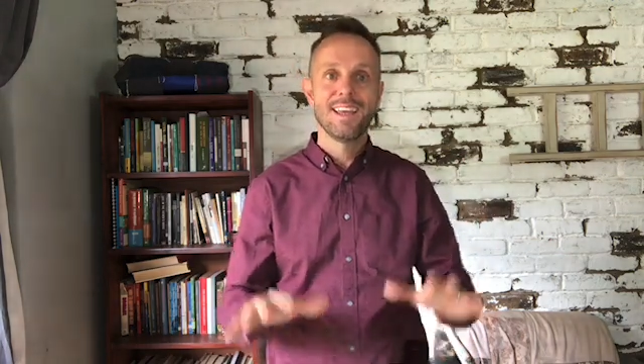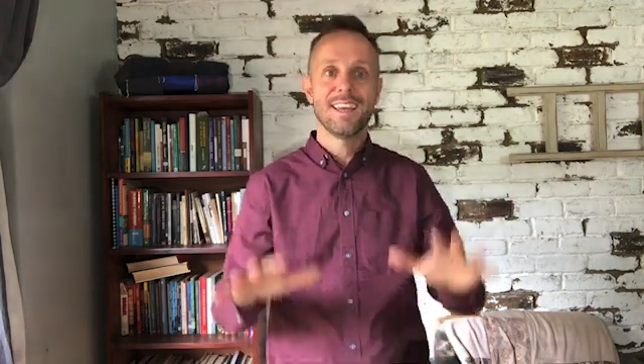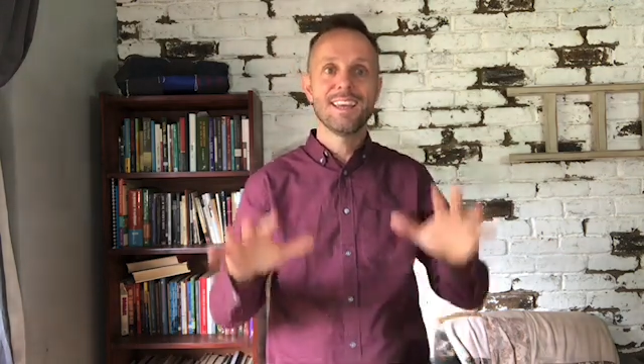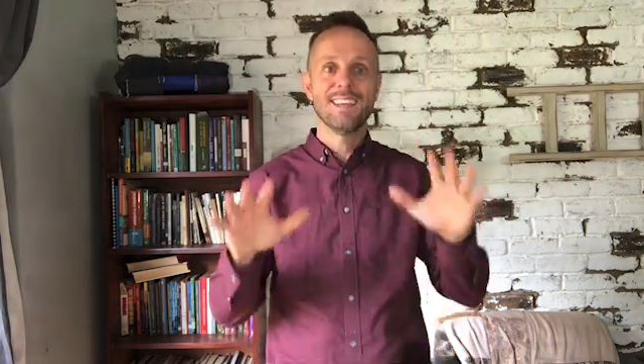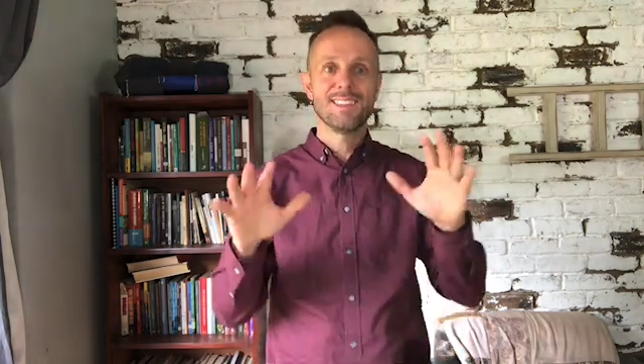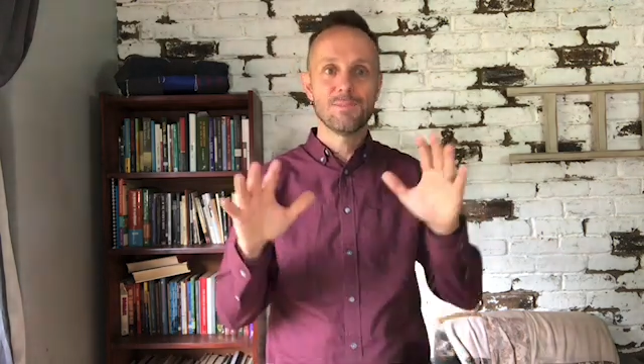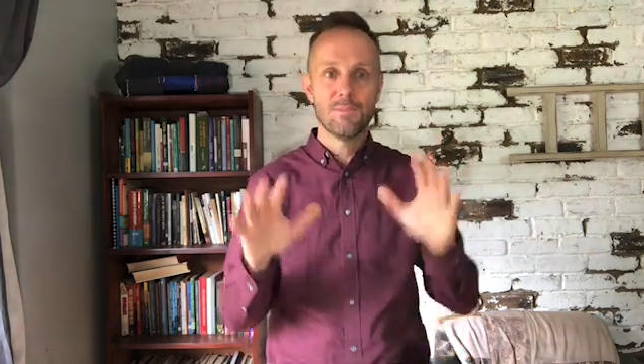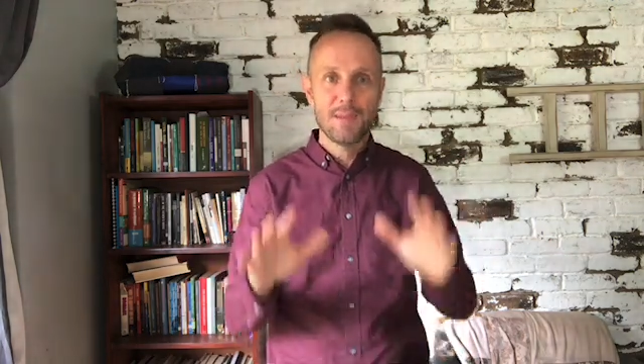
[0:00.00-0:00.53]

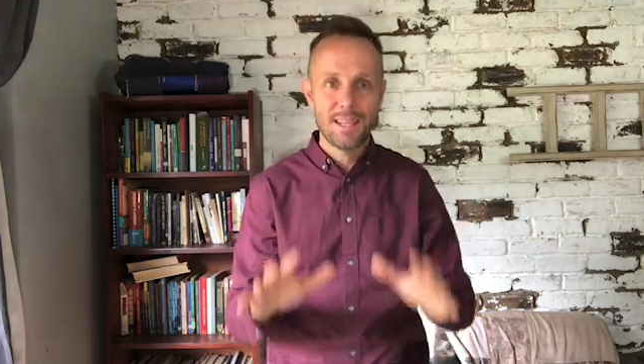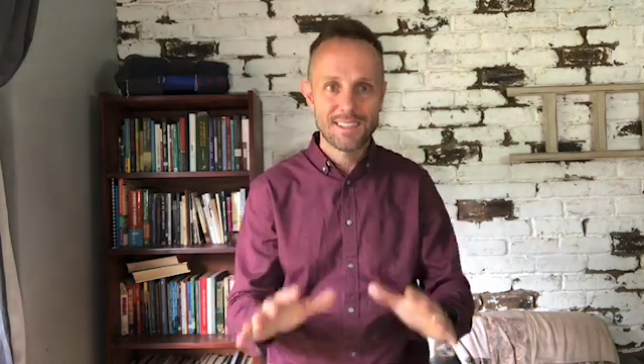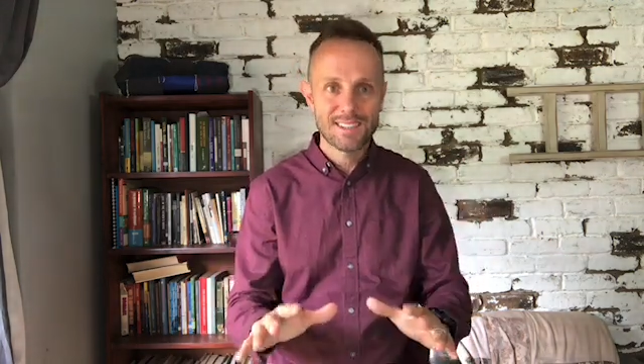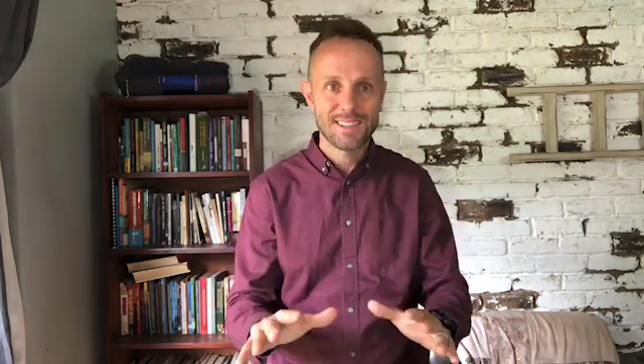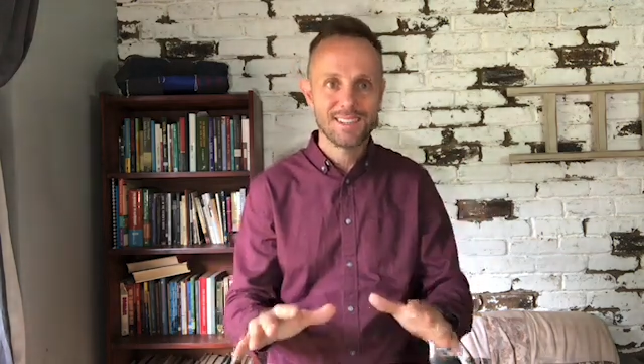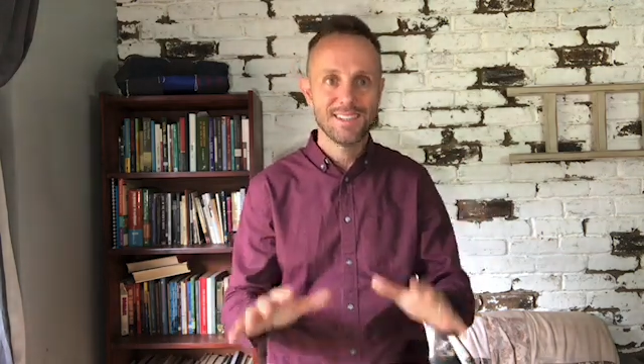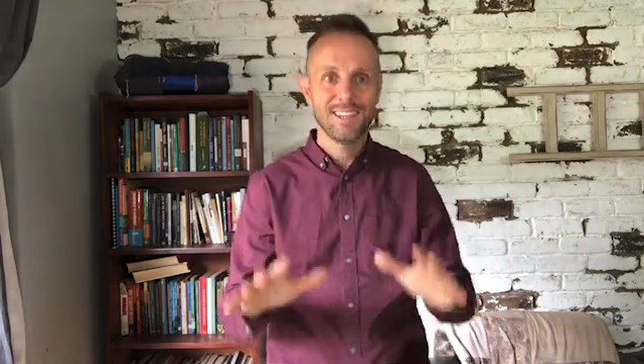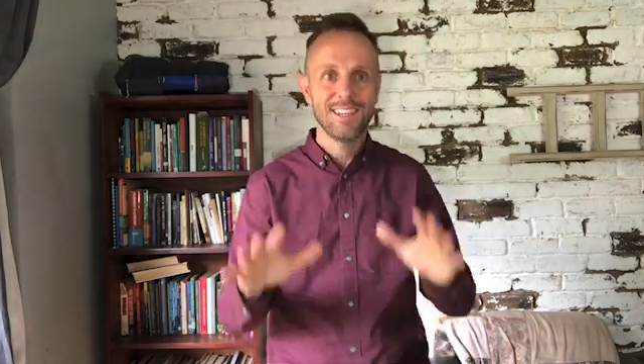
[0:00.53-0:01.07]
is
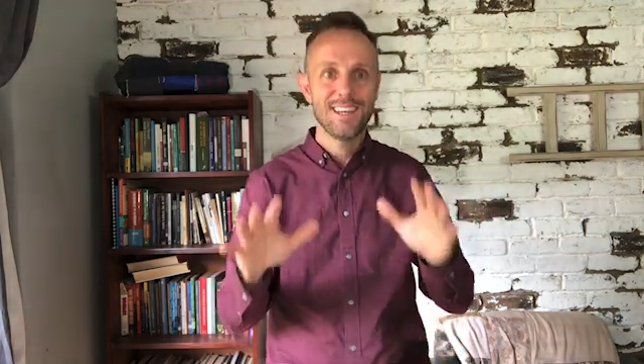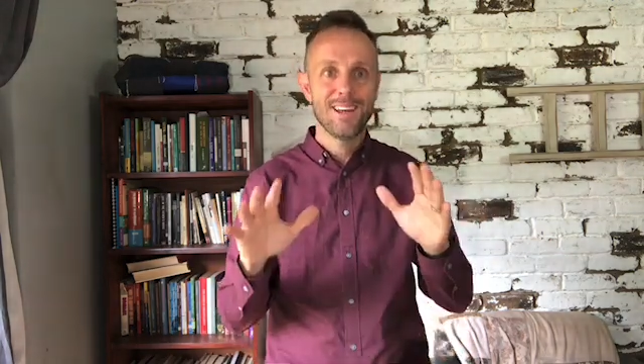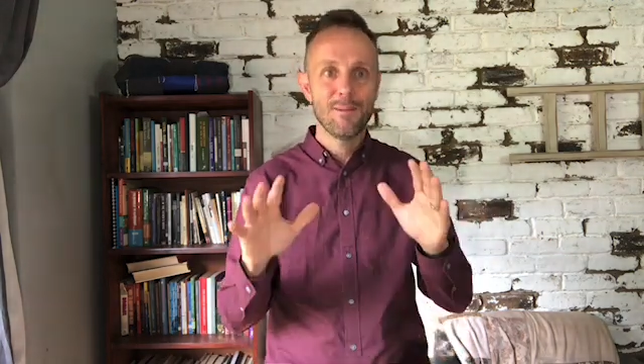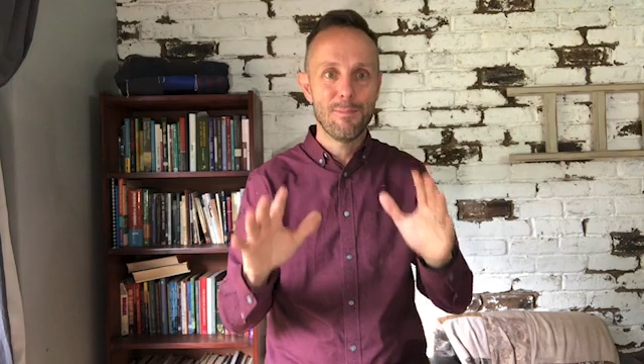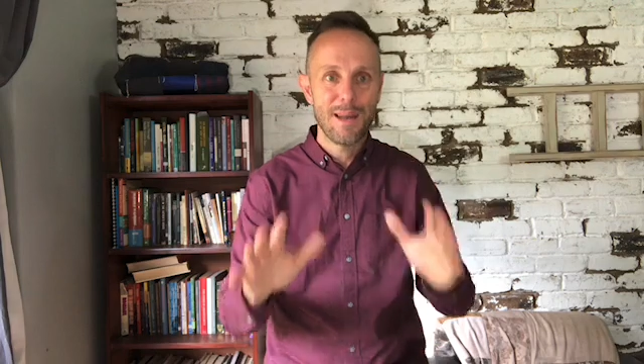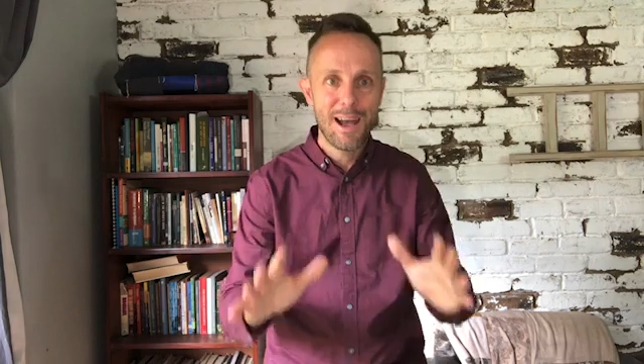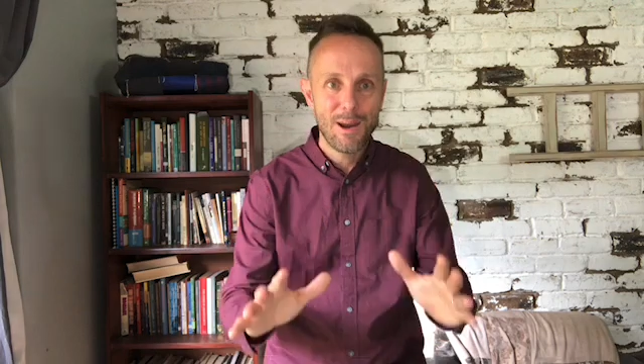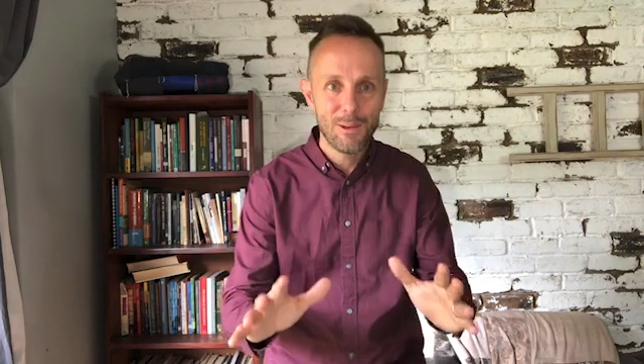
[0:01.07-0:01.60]
basically
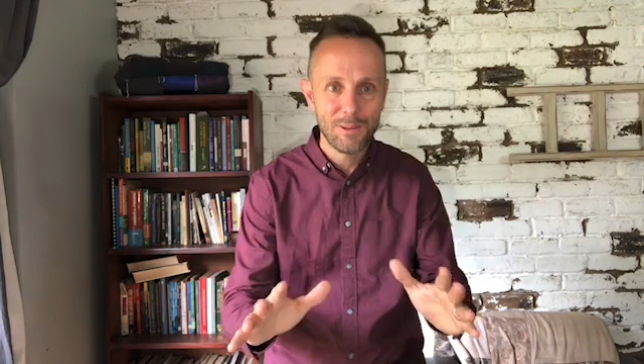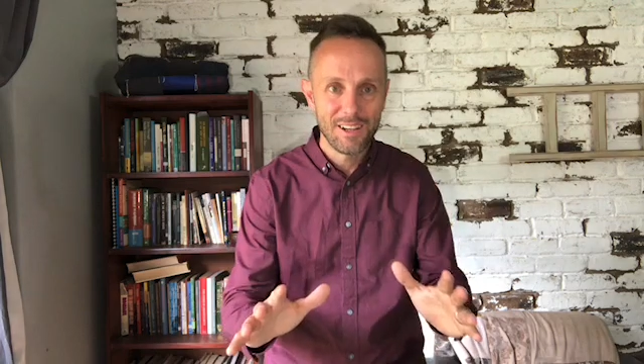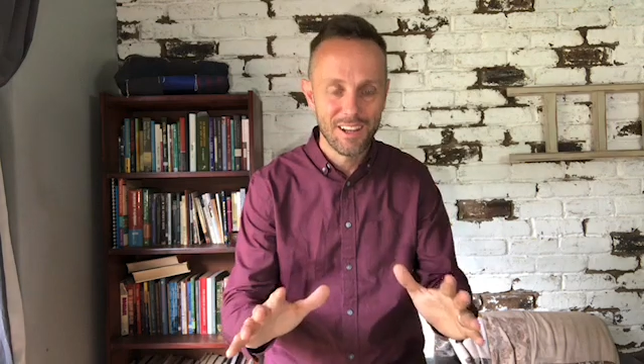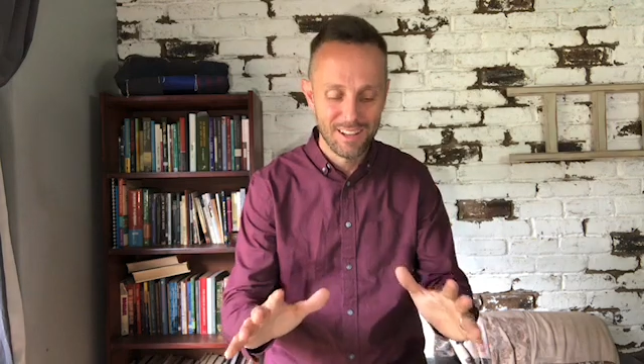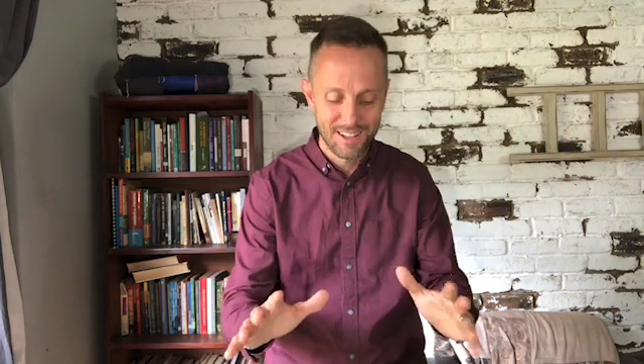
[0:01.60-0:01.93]
about.